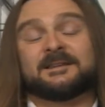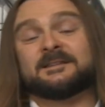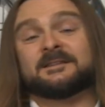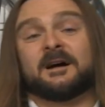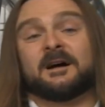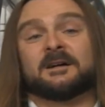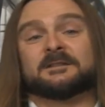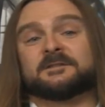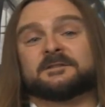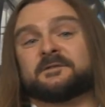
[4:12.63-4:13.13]
sees
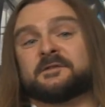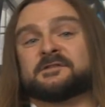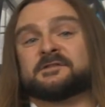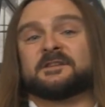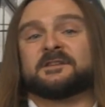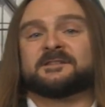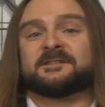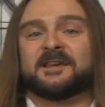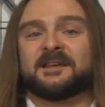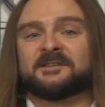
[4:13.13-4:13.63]

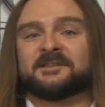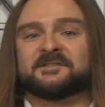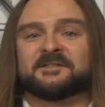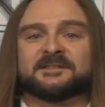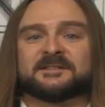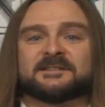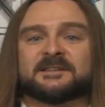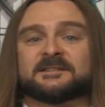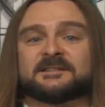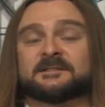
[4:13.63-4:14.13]
artificial
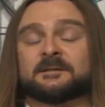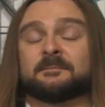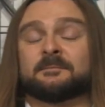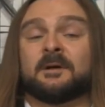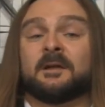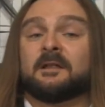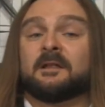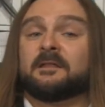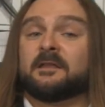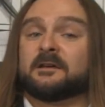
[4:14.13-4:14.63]
intelligence system
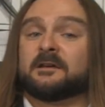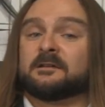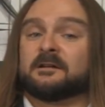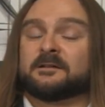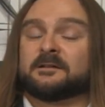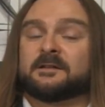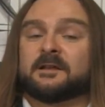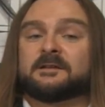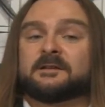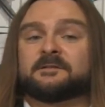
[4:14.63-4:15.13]
that can
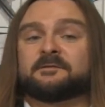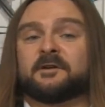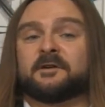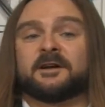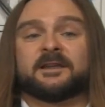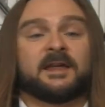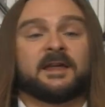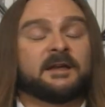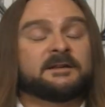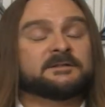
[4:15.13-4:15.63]

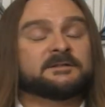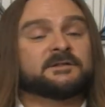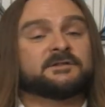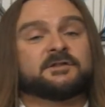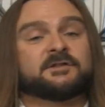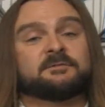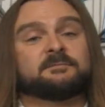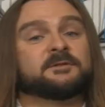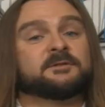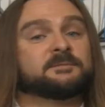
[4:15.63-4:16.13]
identify cancer
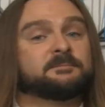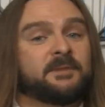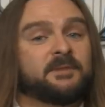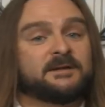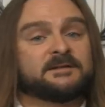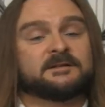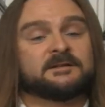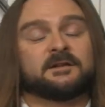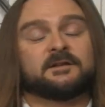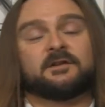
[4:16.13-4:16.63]
tumours
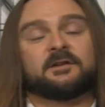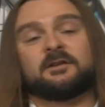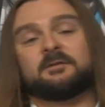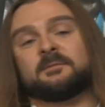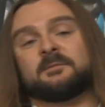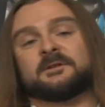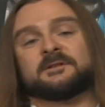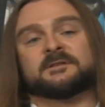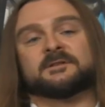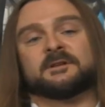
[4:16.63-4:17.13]
better than
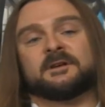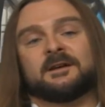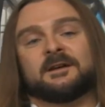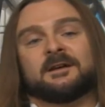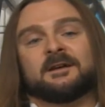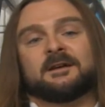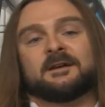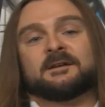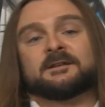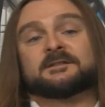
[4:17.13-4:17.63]
humans
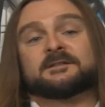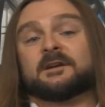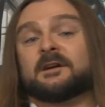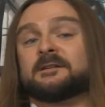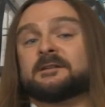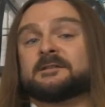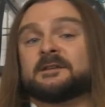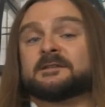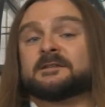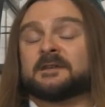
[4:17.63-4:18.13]

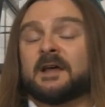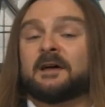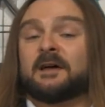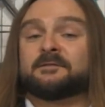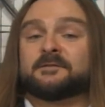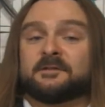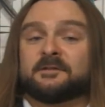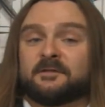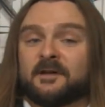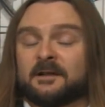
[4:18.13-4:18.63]
Scientists
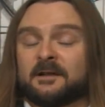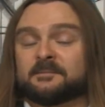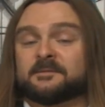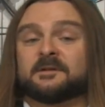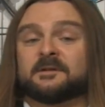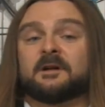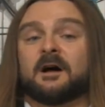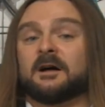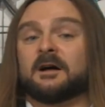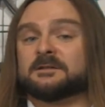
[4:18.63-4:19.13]
have developed
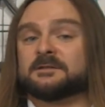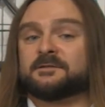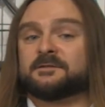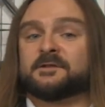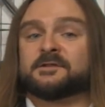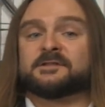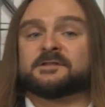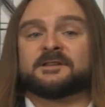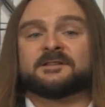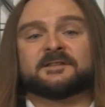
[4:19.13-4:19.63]
an
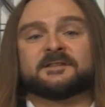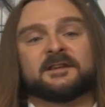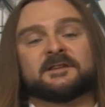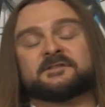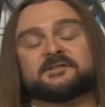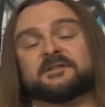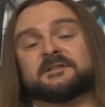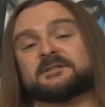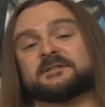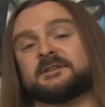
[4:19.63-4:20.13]
artificial
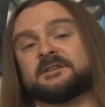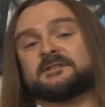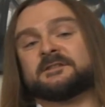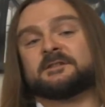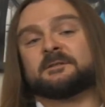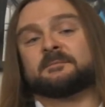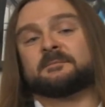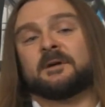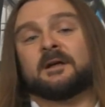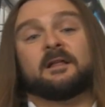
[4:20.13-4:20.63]
intelligence
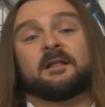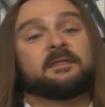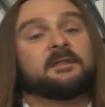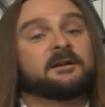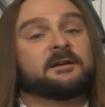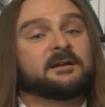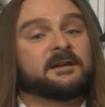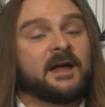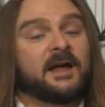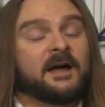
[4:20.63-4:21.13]
system
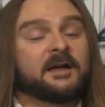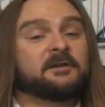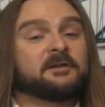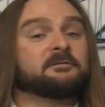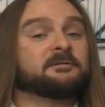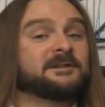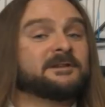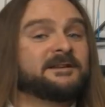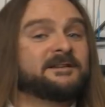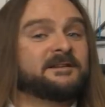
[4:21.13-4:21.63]
that can
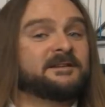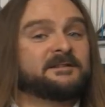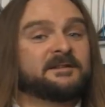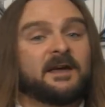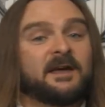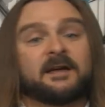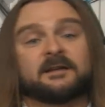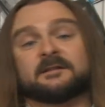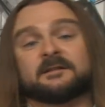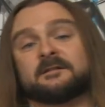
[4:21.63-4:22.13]
accurately
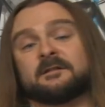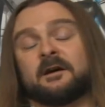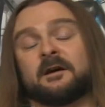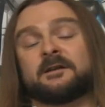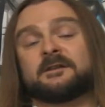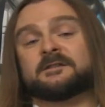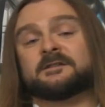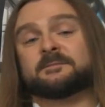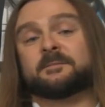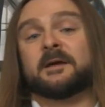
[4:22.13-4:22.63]
detect
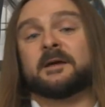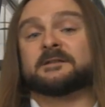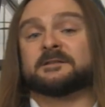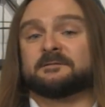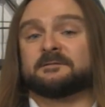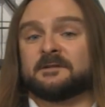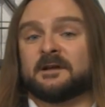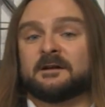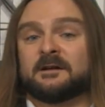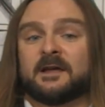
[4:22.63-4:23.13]
tiny specks
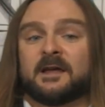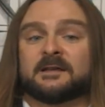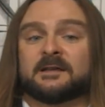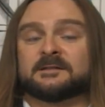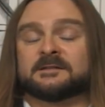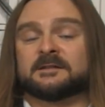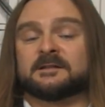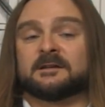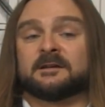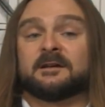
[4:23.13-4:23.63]
of lung
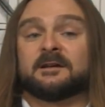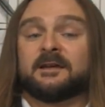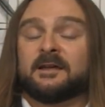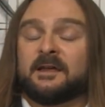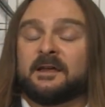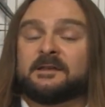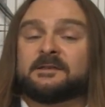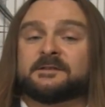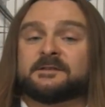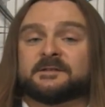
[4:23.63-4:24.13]
cancer
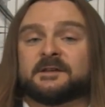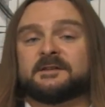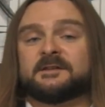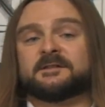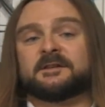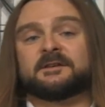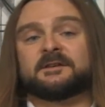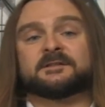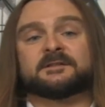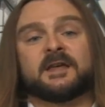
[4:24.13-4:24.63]
in
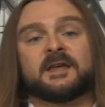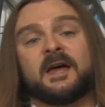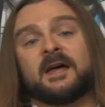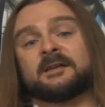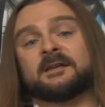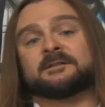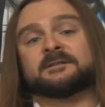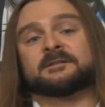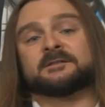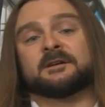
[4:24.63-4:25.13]
CT
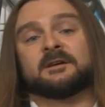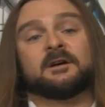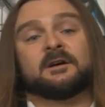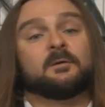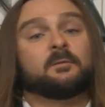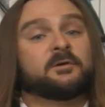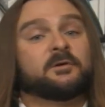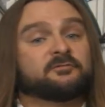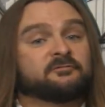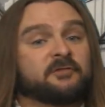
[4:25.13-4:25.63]
scans,
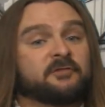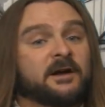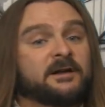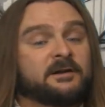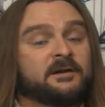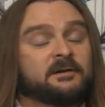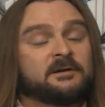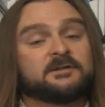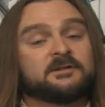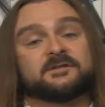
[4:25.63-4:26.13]
which
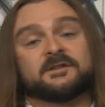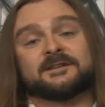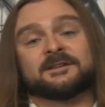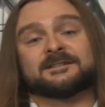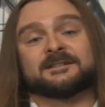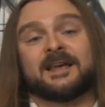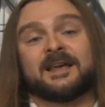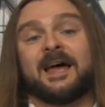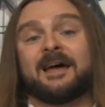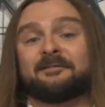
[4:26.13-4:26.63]

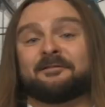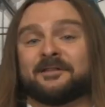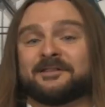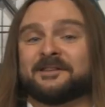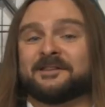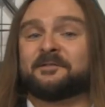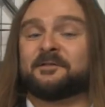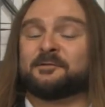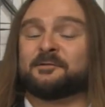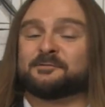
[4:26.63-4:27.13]
radiologists have a
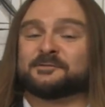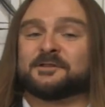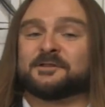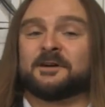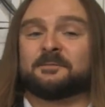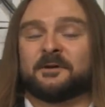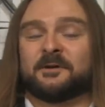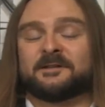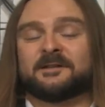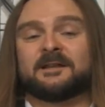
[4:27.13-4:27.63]
difficult
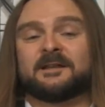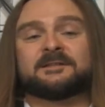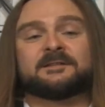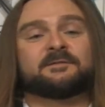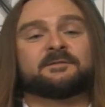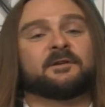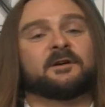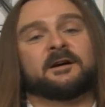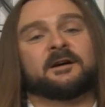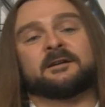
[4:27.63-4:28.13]
time
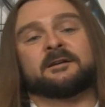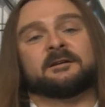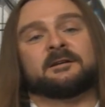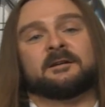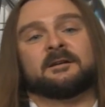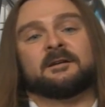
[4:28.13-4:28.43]
identifying.